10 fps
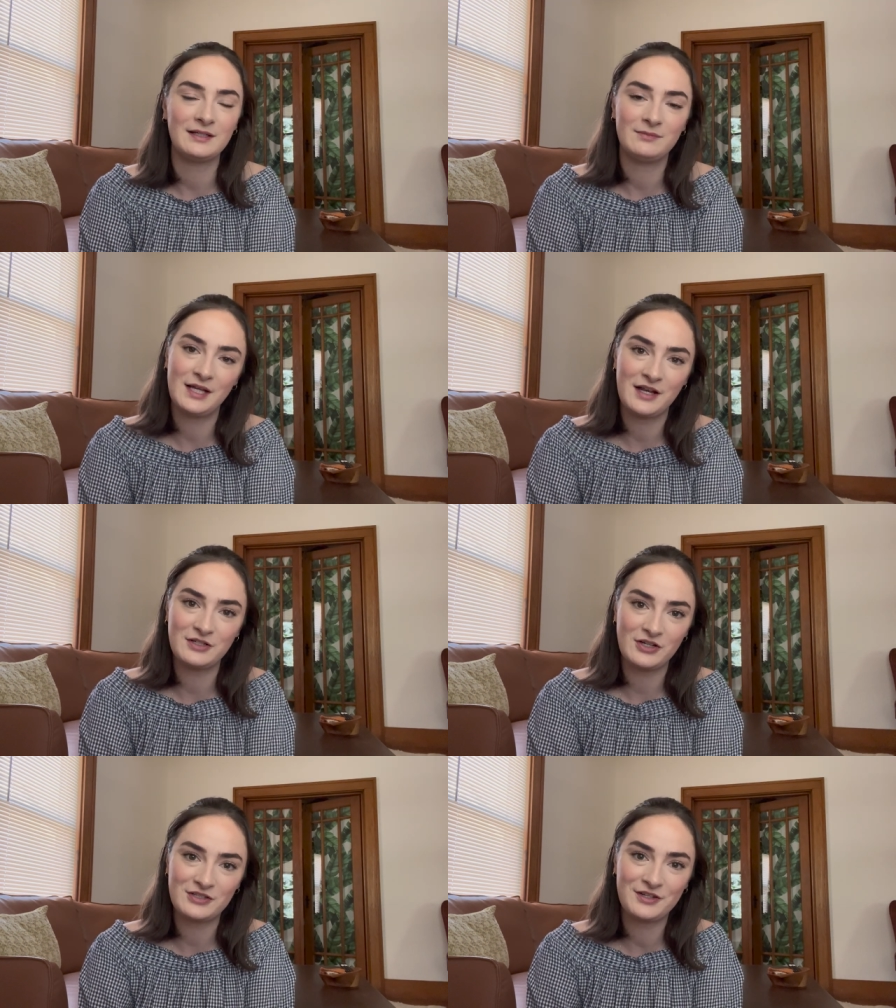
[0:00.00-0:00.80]
I'm like, I
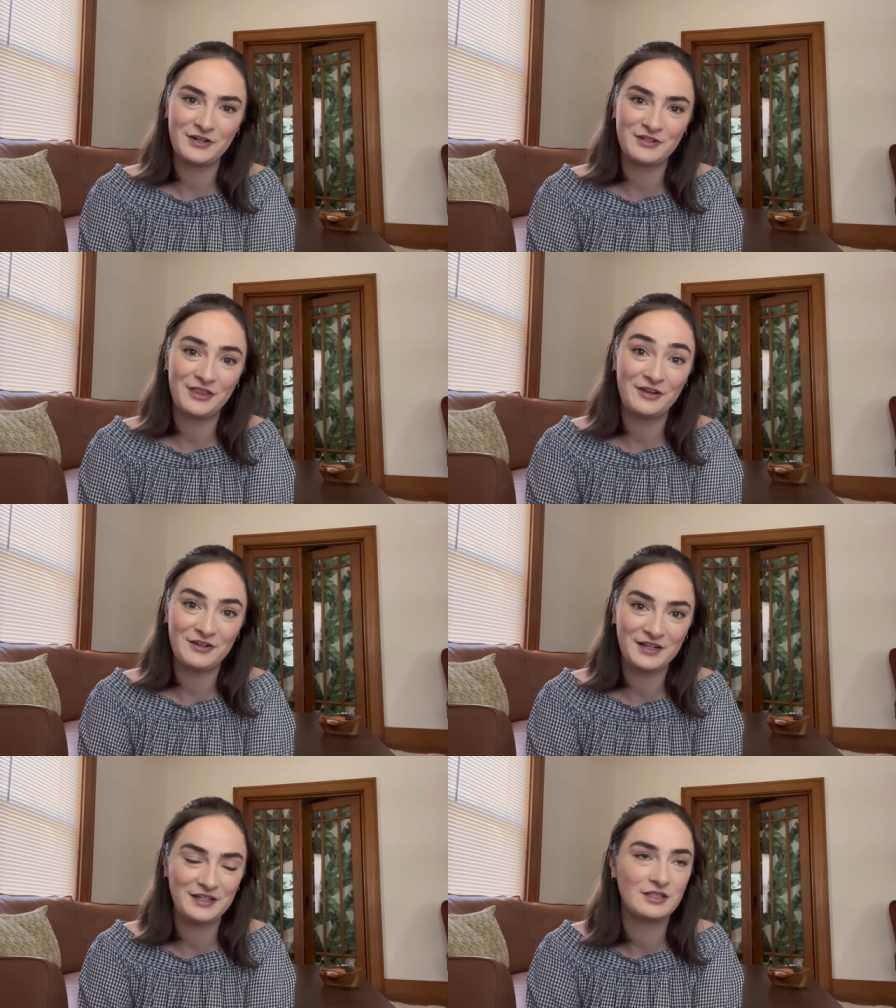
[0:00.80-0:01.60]
just turned
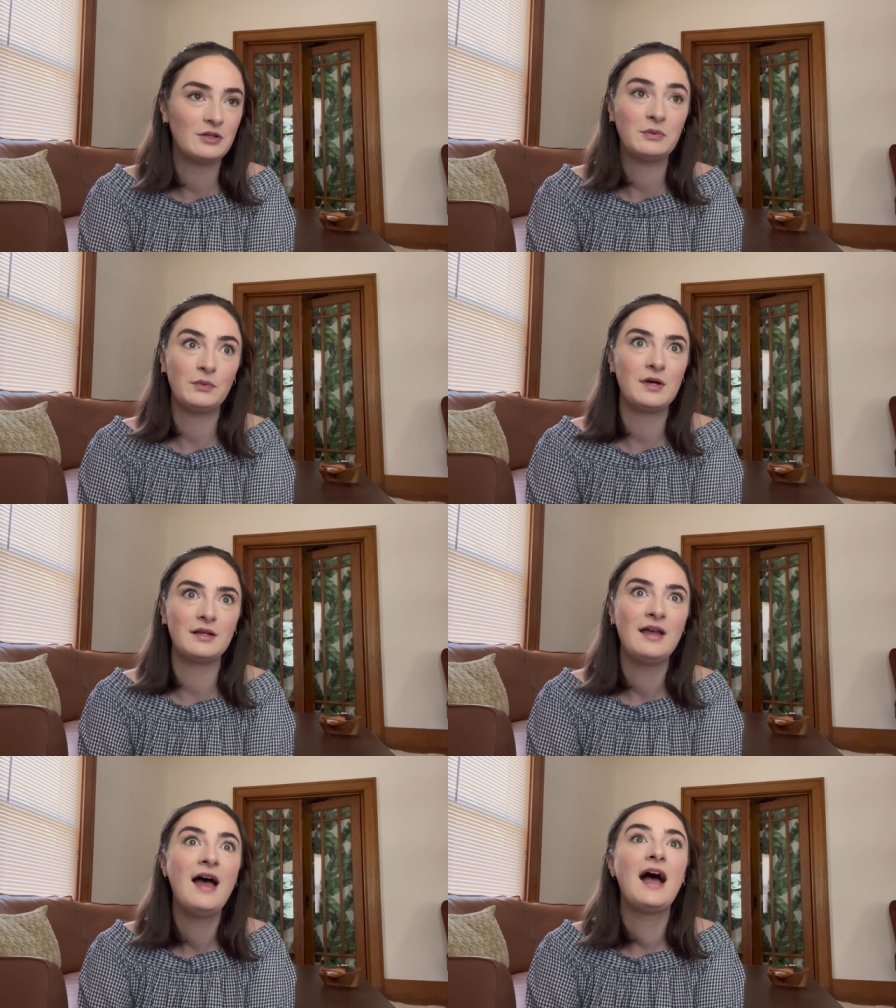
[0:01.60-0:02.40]
30, so what,
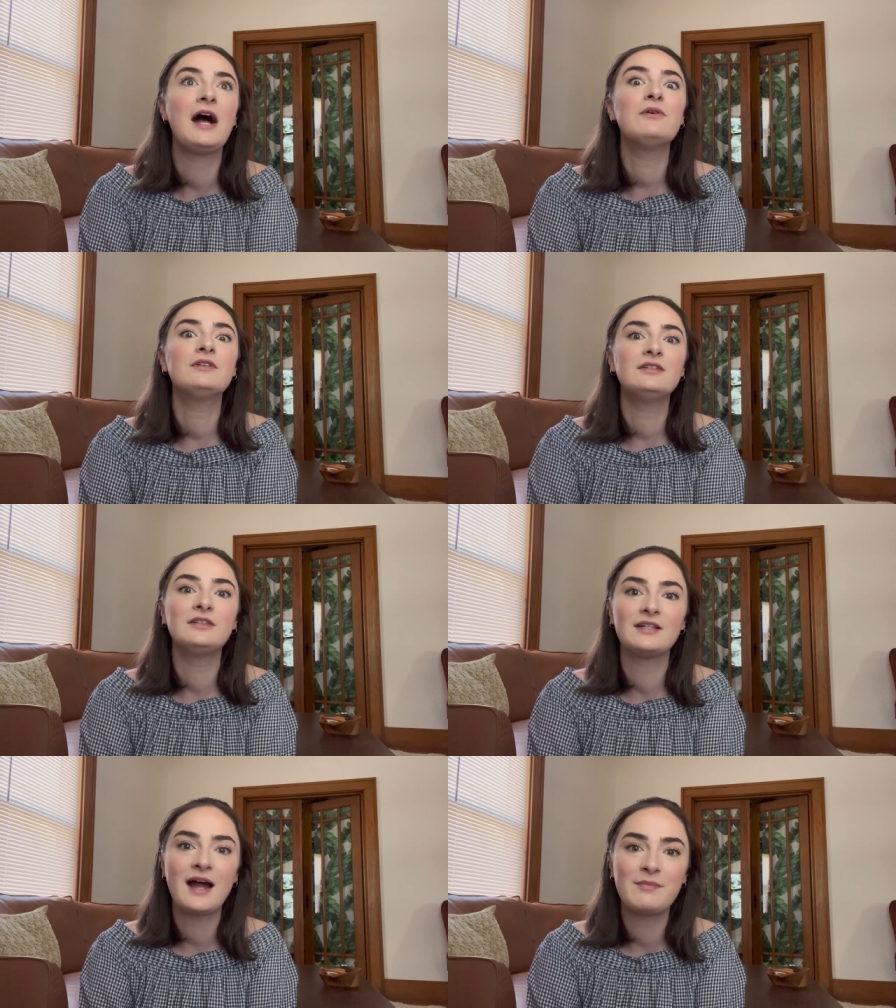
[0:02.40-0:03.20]
how good
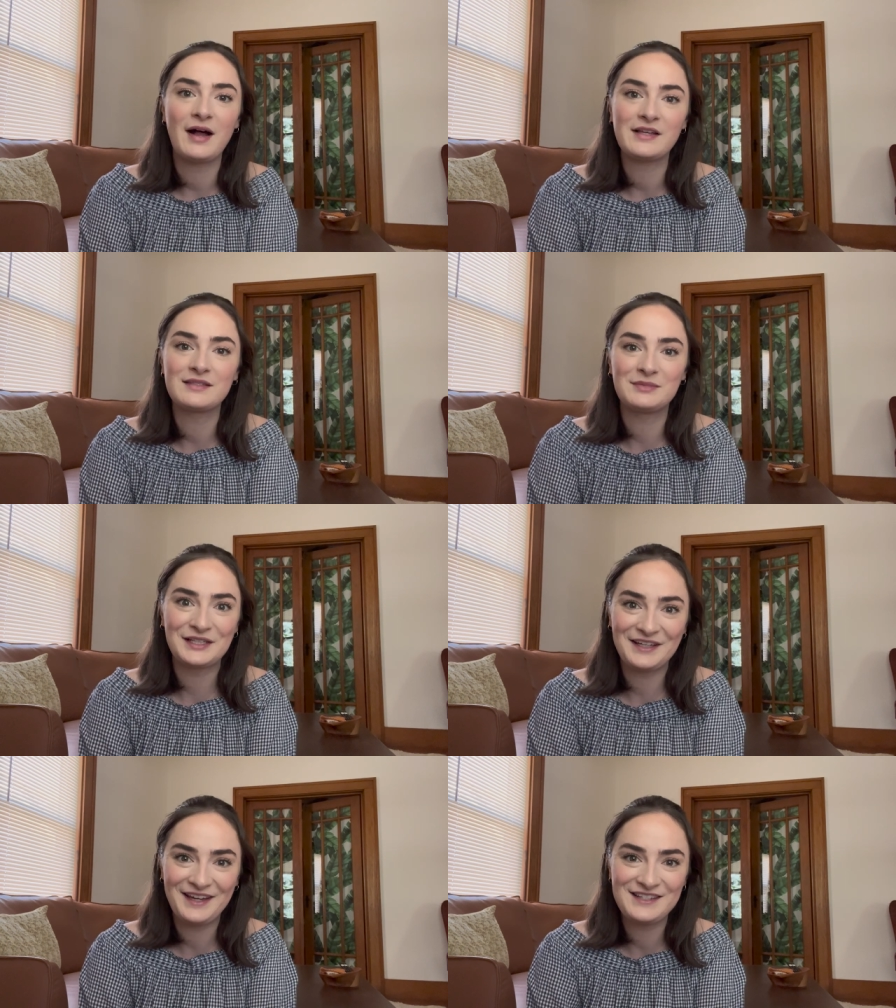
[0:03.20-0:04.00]
could I possibly
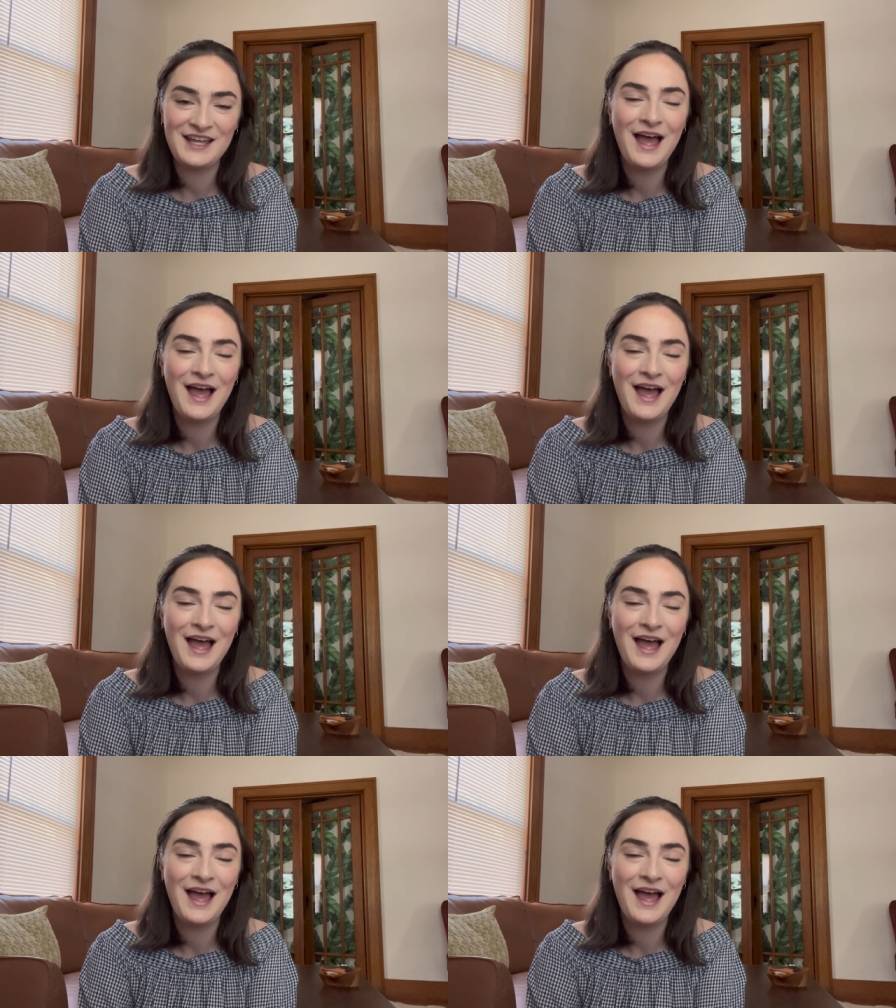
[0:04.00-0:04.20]
get?